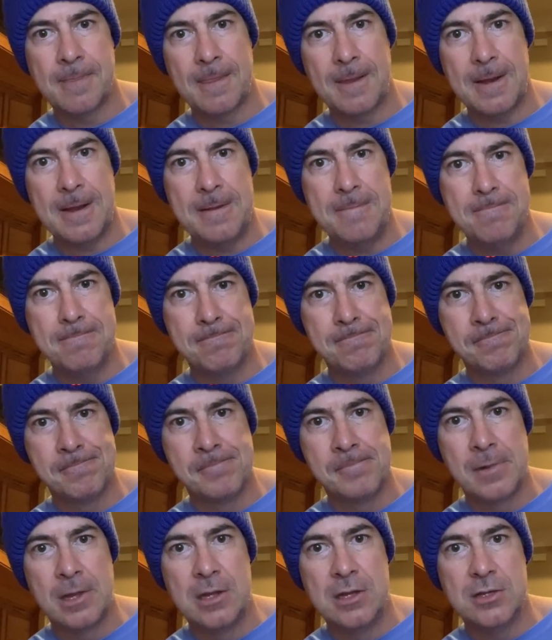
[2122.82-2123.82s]
Okay,
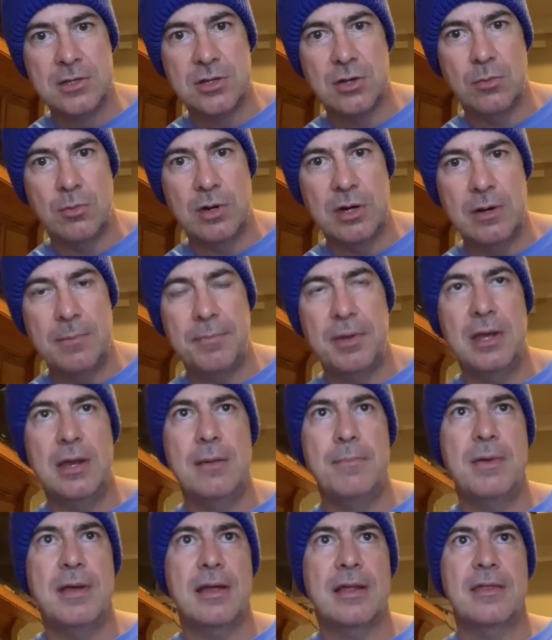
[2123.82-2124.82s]
so we're going to
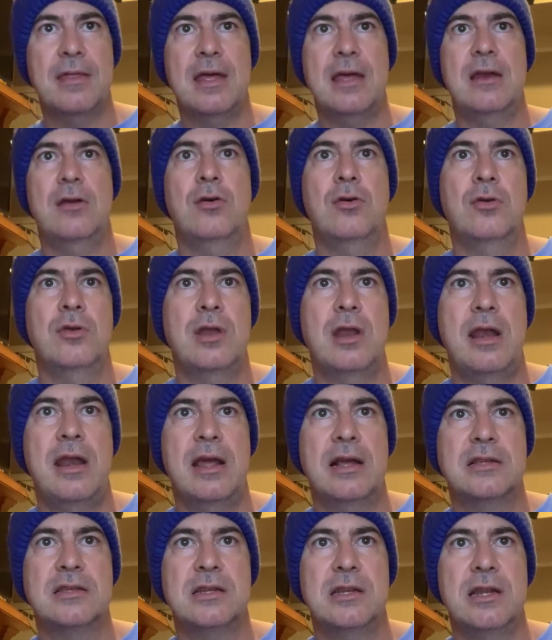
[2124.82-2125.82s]
piggyback that on the
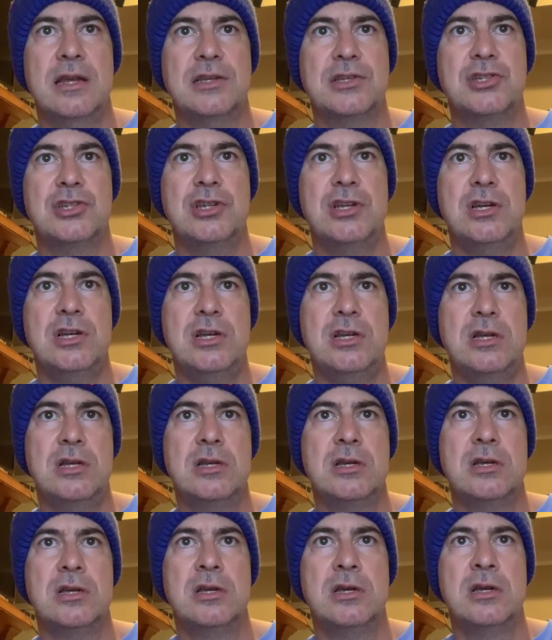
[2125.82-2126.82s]
next lecture.
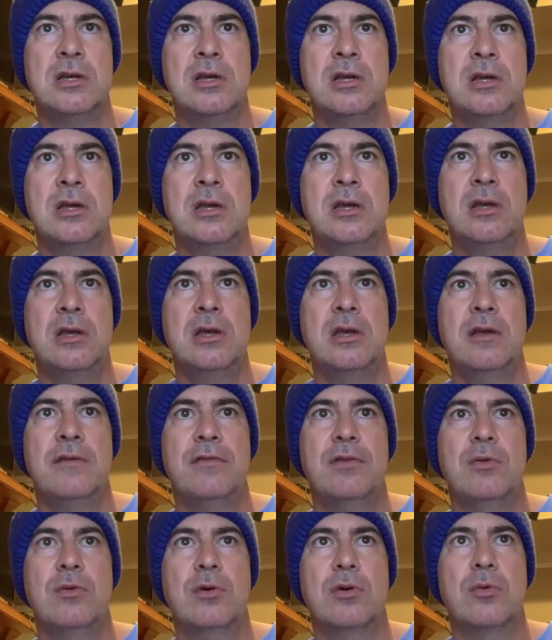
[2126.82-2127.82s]

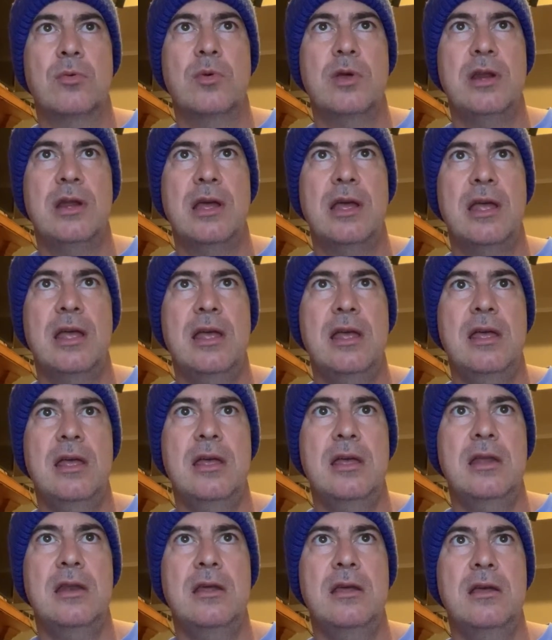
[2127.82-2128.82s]
If you want to read
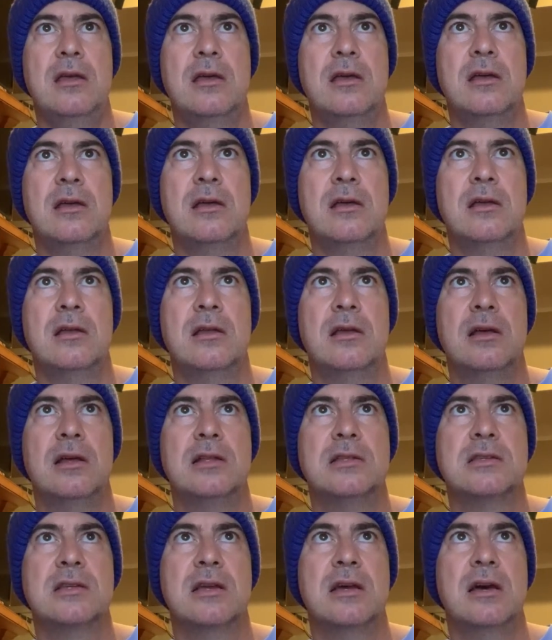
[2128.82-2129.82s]
ahead,
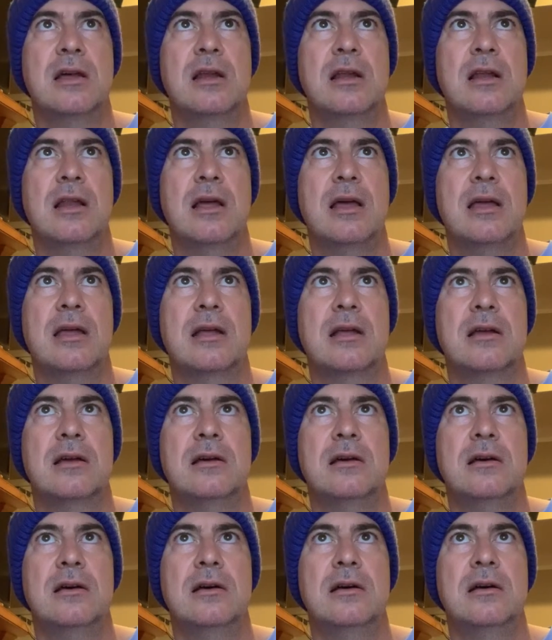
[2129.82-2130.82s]
it's kind of like
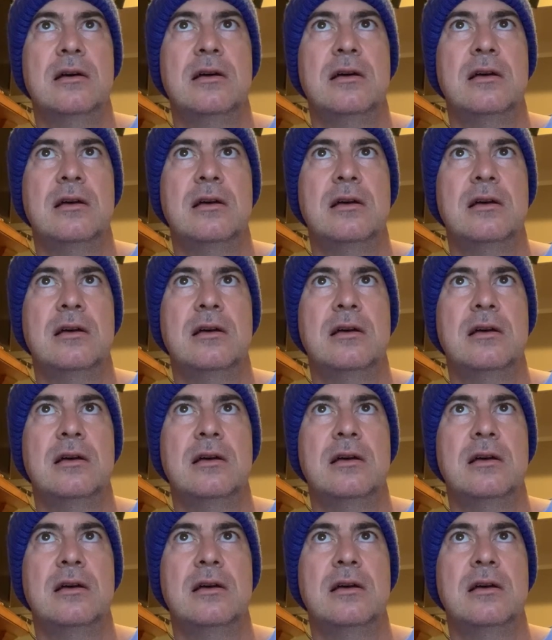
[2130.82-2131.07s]
uh,